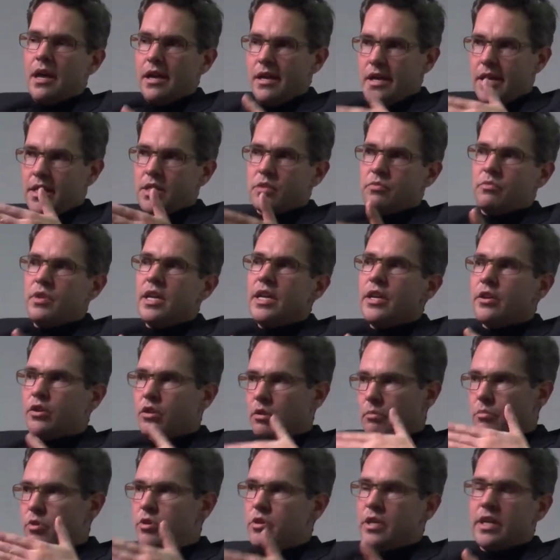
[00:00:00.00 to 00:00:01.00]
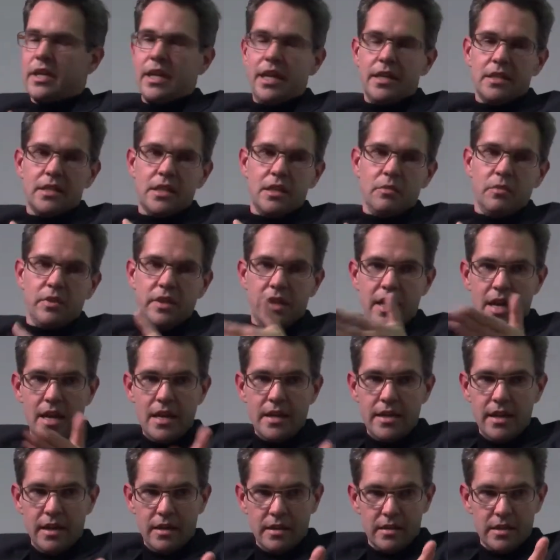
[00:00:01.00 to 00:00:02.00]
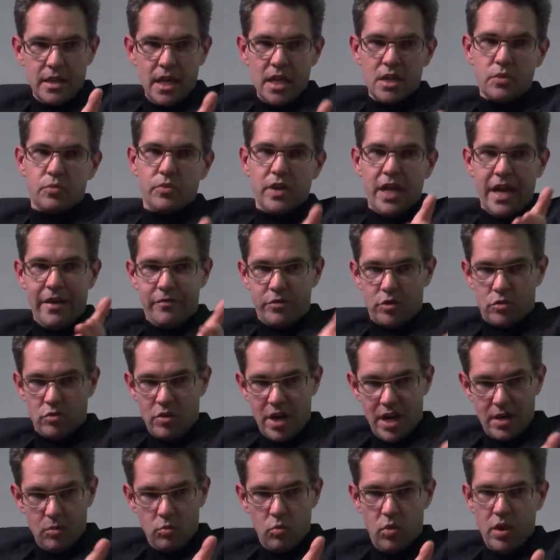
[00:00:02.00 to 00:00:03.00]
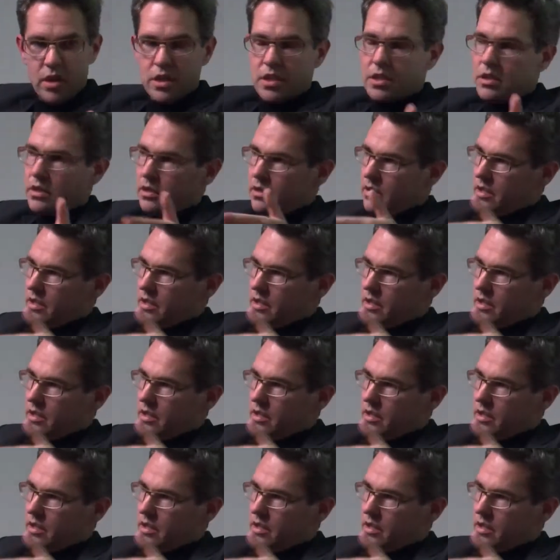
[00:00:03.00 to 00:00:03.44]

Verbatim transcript: as really communicating with aliens as we have tried once on